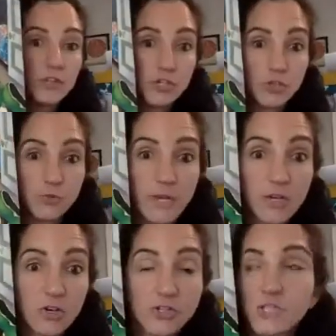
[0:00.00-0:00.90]

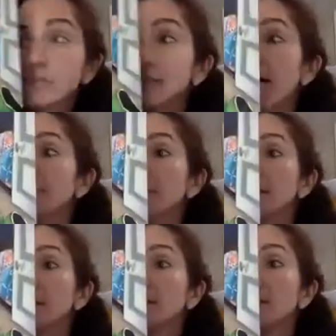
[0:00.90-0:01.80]
shoemakers
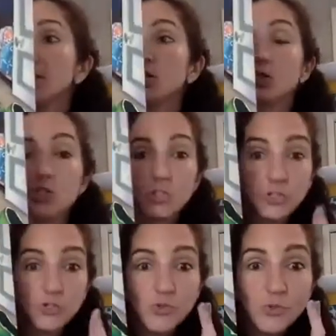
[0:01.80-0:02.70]
slept,
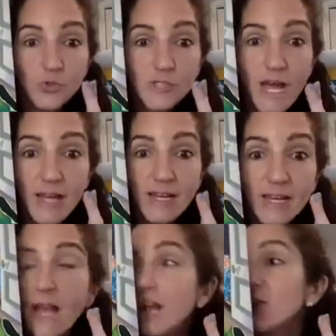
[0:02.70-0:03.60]
2
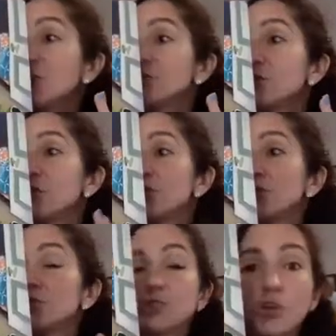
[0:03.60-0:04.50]
tiny elves
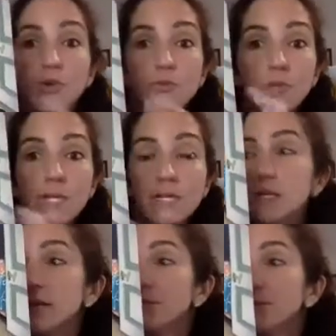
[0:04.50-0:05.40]
scurried
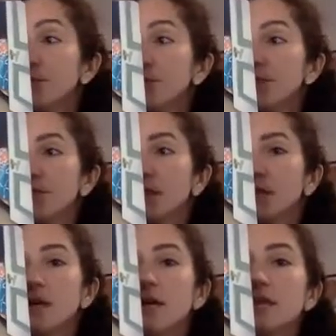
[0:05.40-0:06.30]
in.
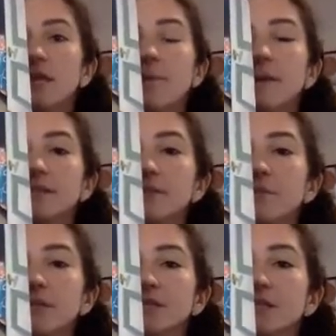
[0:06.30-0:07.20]
They
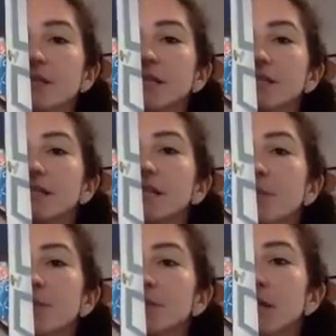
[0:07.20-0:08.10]
busily
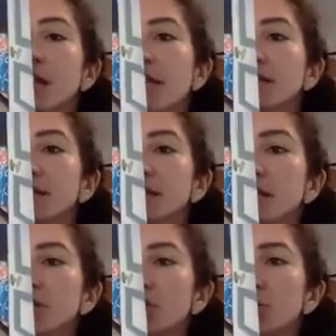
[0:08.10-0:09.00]
snipped and
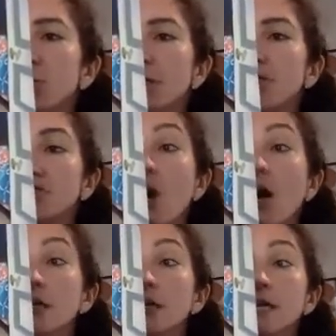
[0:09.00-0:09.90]
stitched with
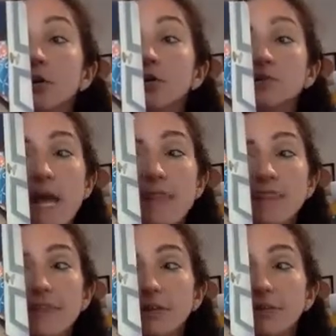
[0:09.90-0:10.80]
strong needles and
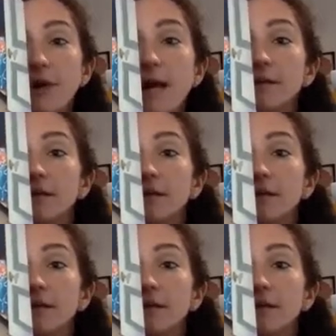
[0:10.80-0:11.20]
thick thread.